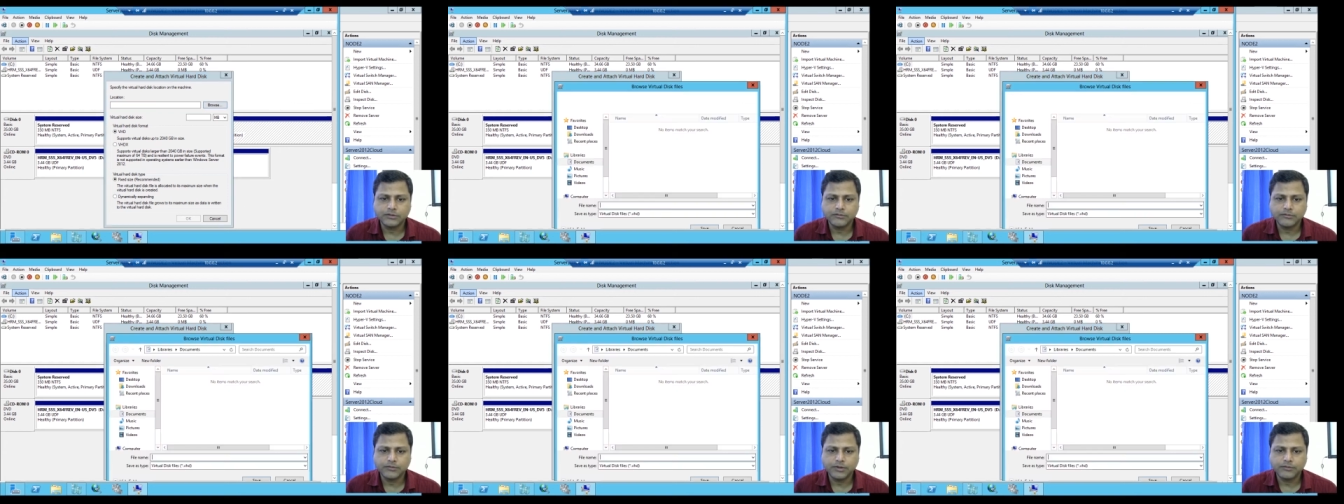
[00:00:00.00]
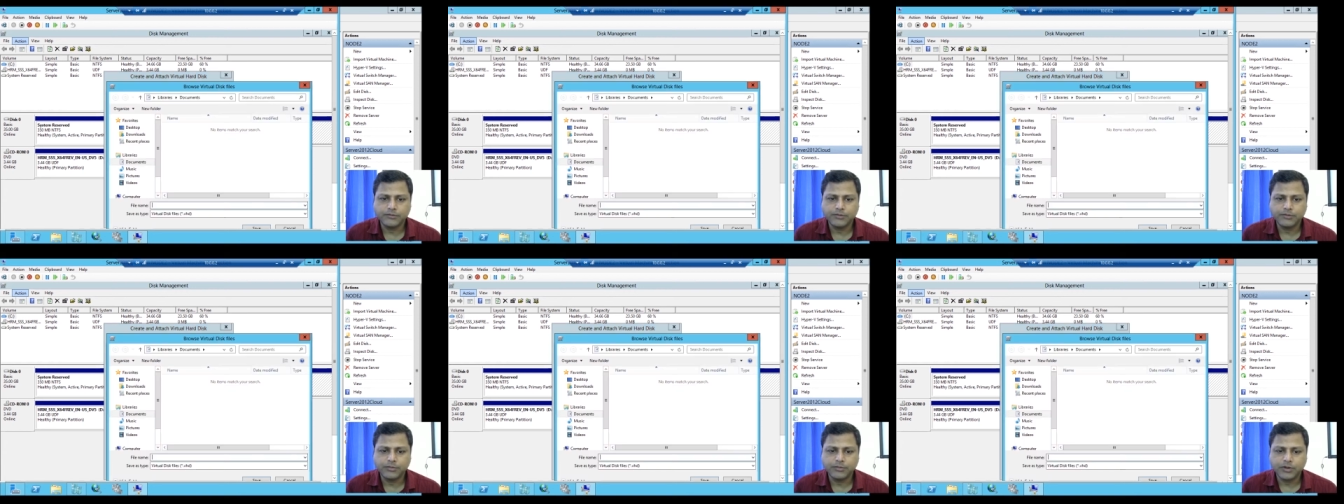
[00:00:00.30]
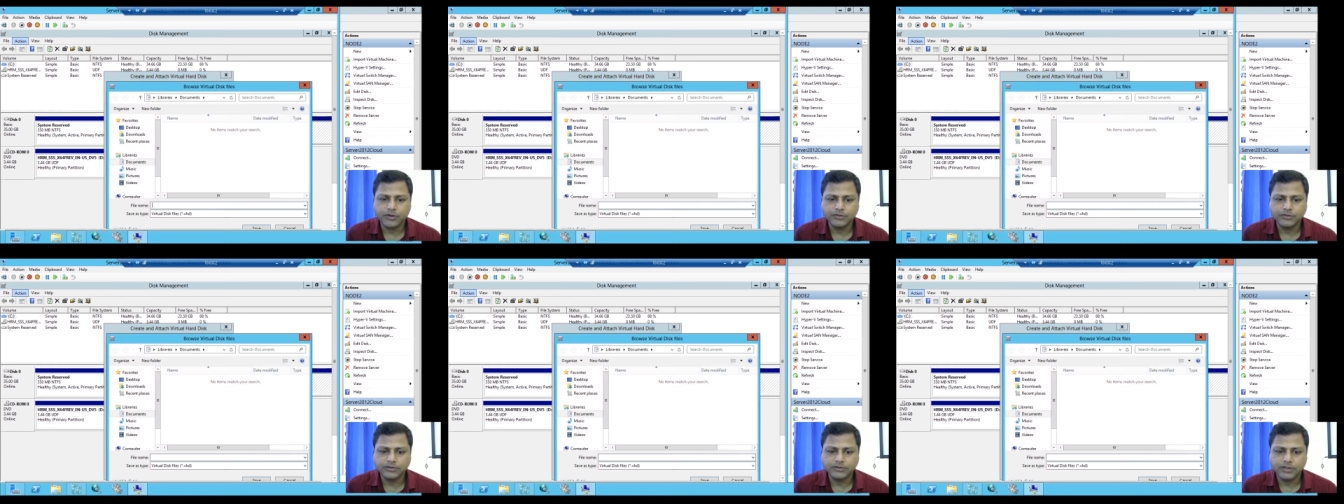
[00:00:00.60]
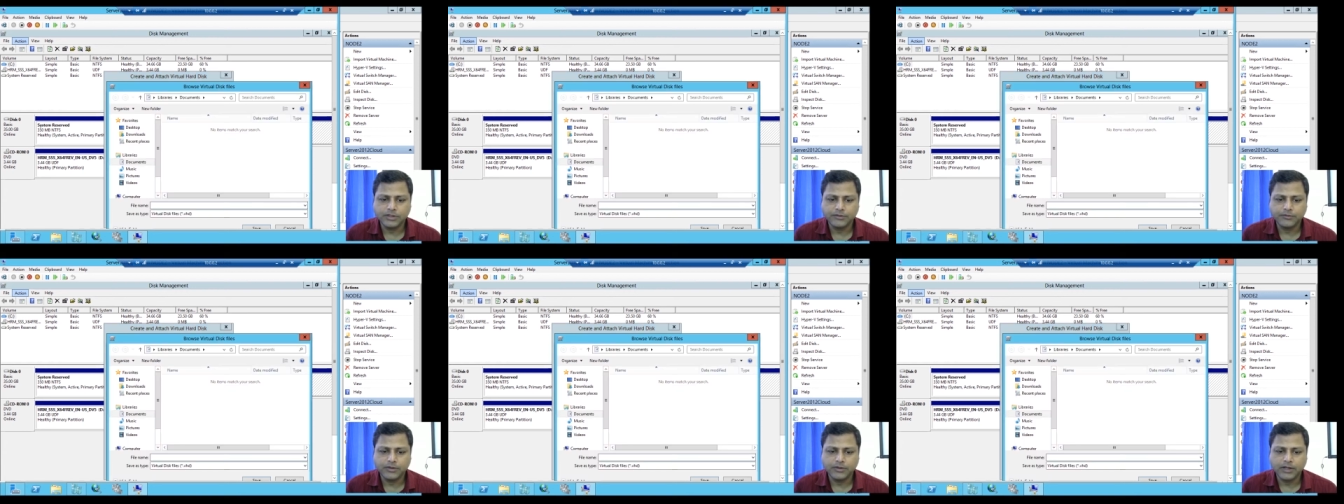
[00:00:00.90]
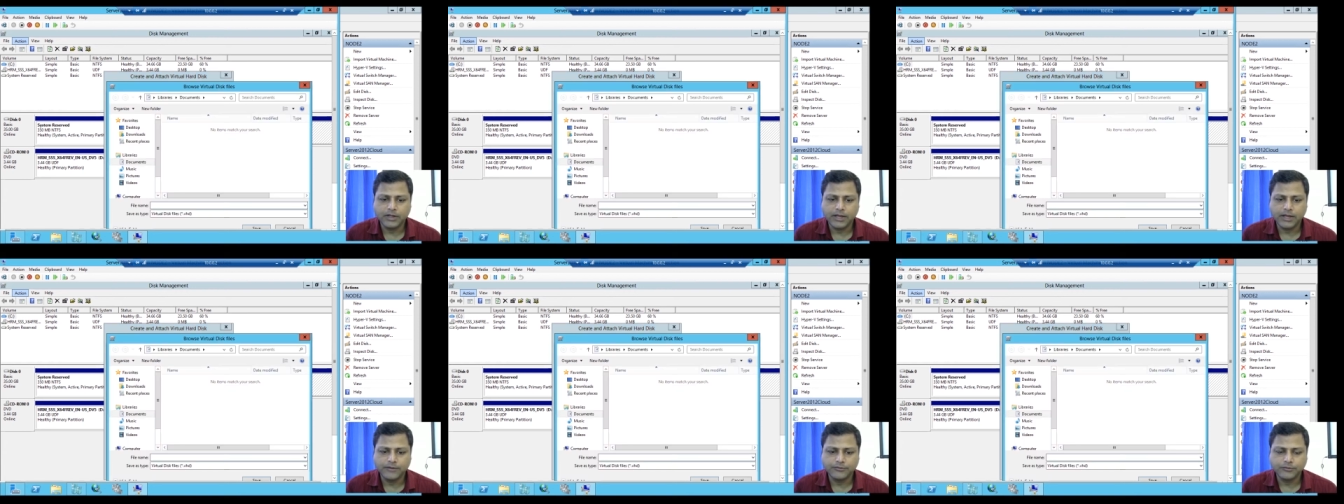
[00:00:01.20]
When we browse here,
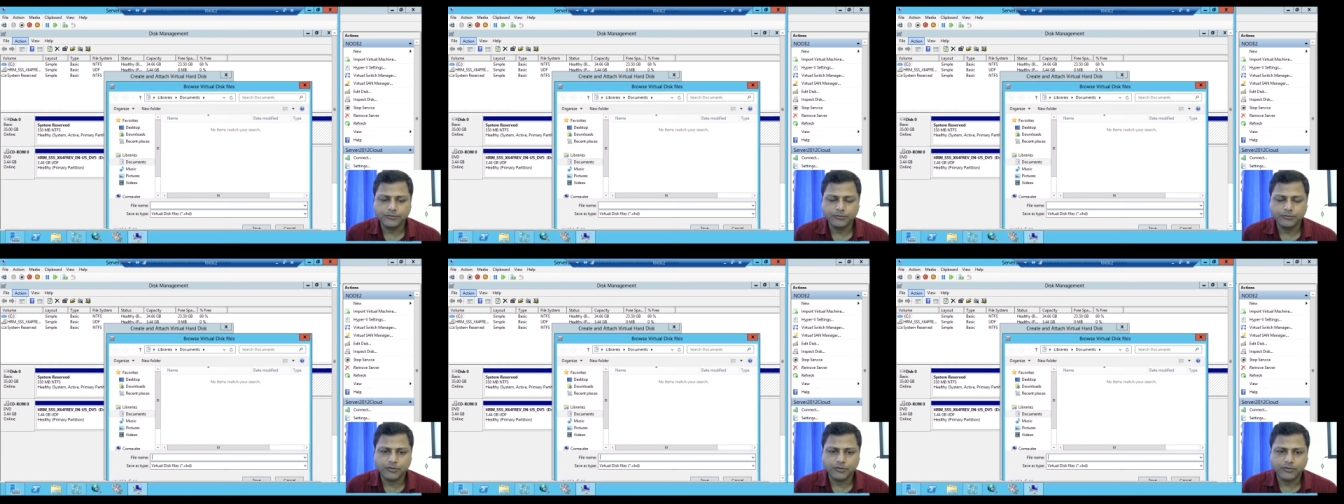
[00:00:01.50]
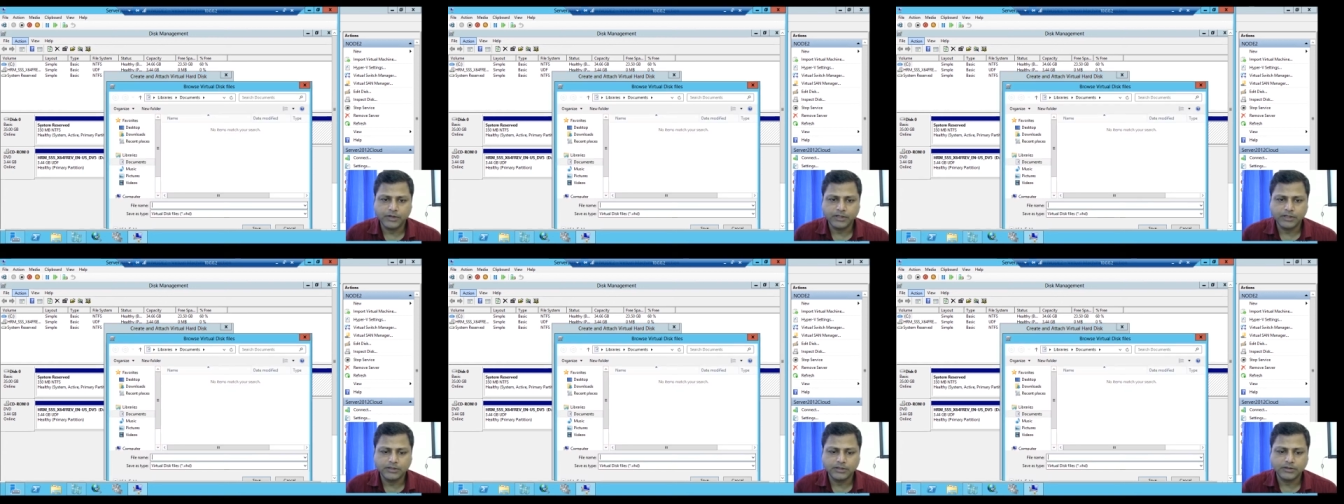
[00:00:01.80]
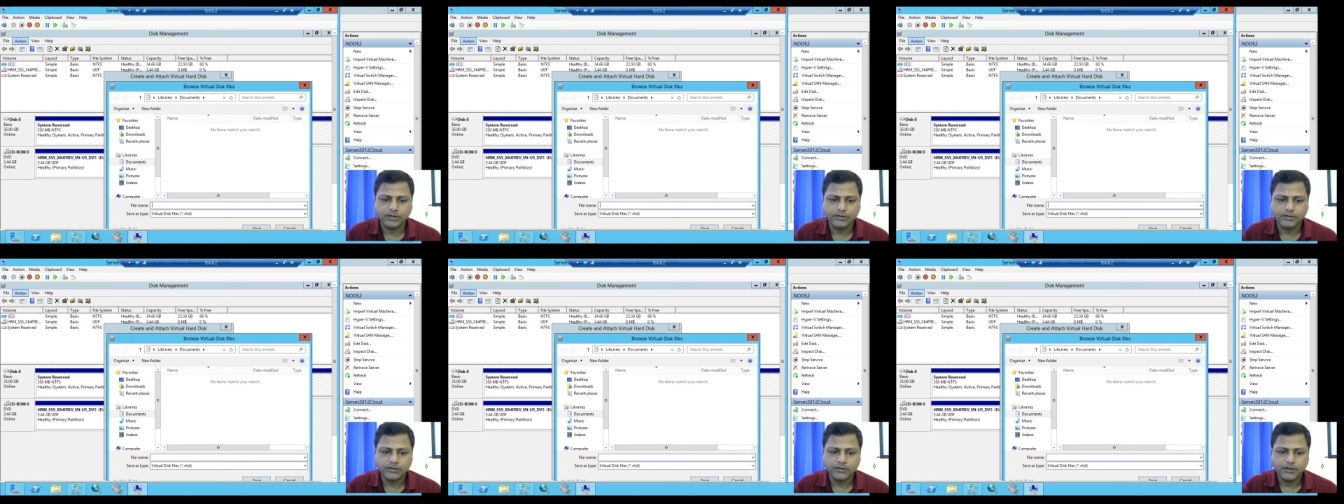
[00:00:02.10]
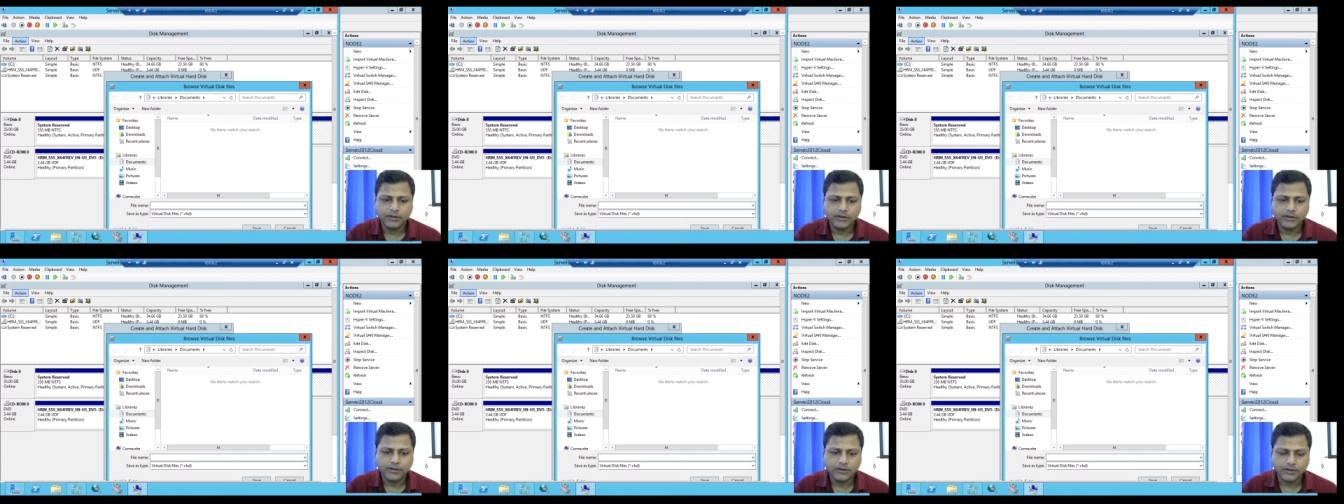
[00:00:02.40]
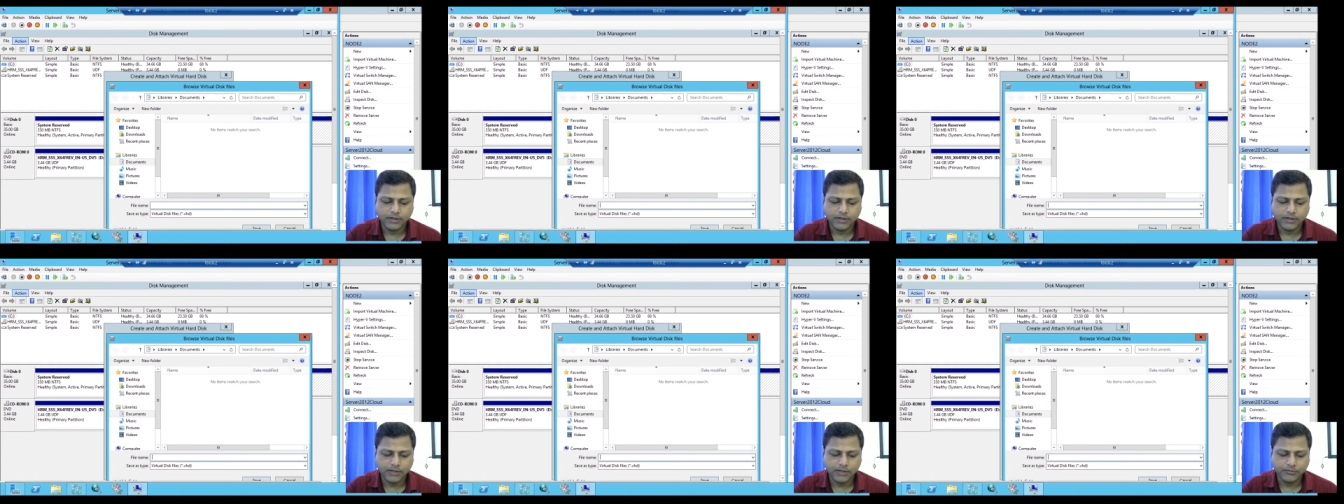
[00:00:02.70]
we'll have to provide the
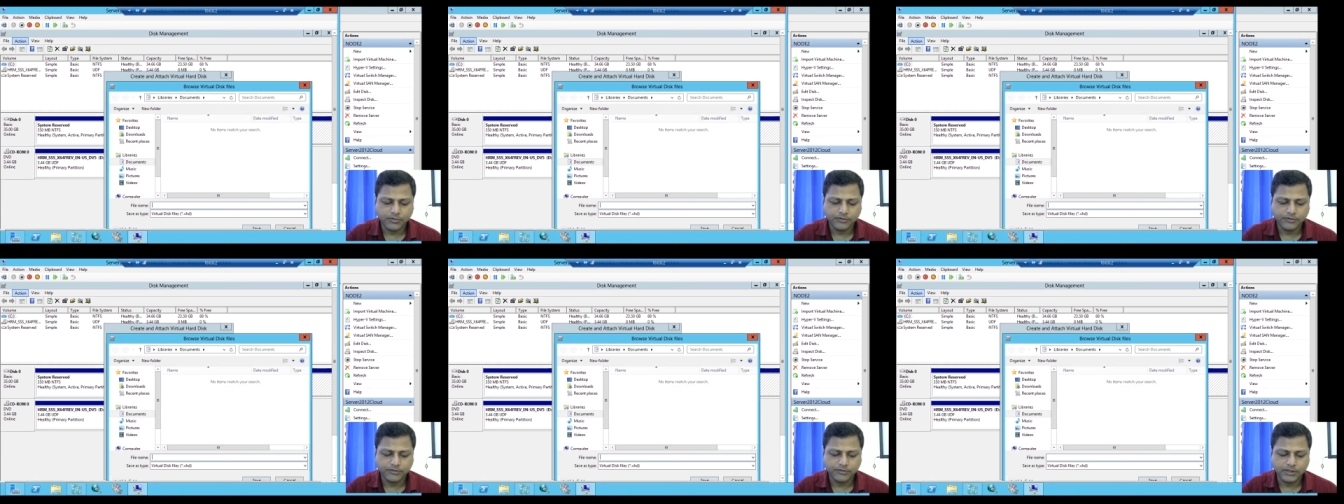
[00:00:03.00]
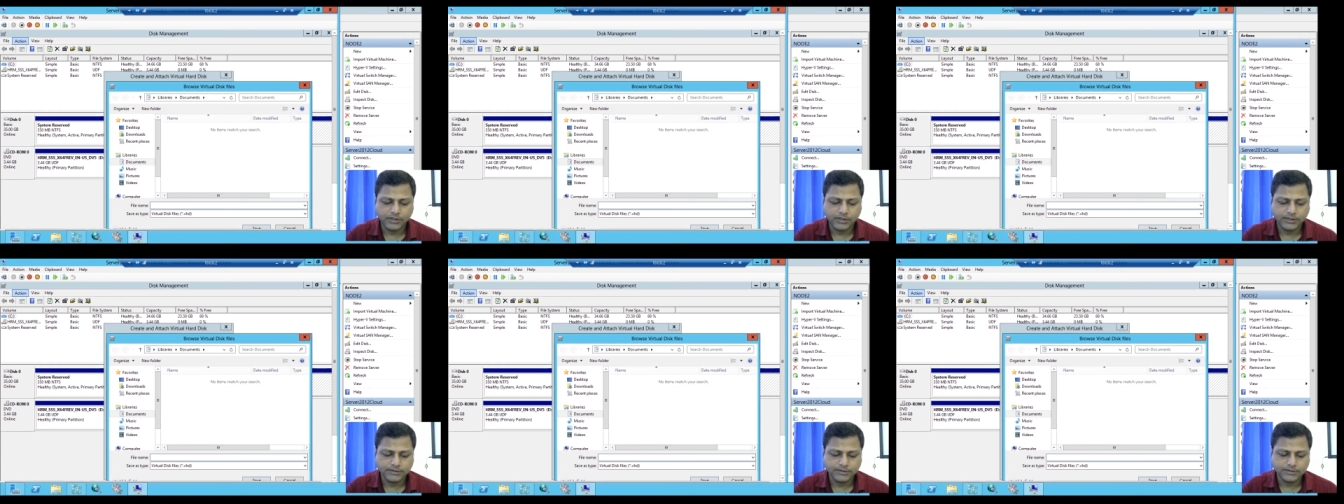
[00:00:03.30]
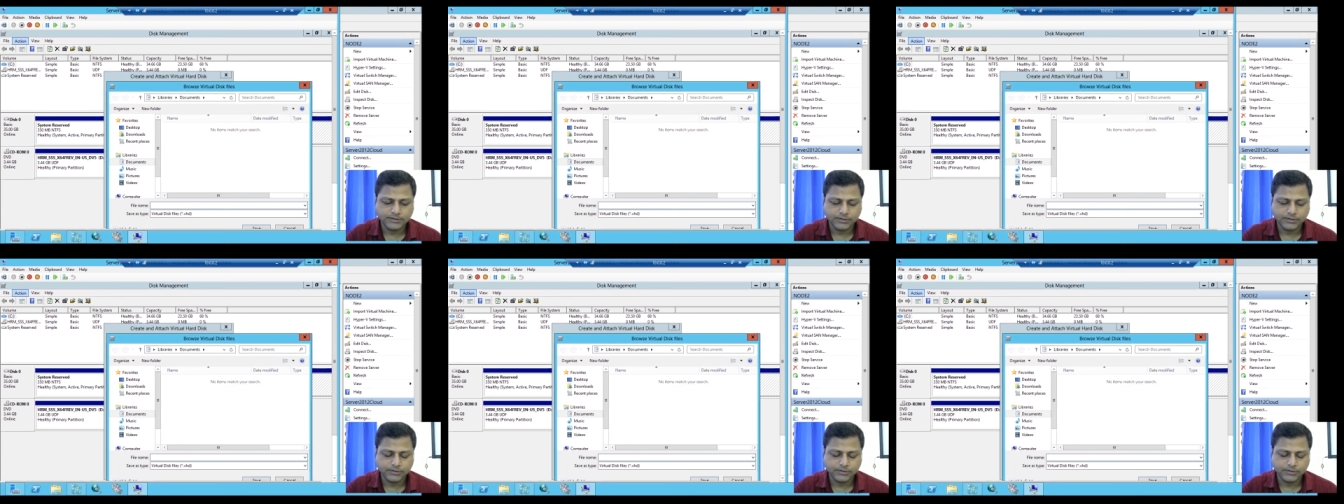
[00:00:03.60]
name of the disk.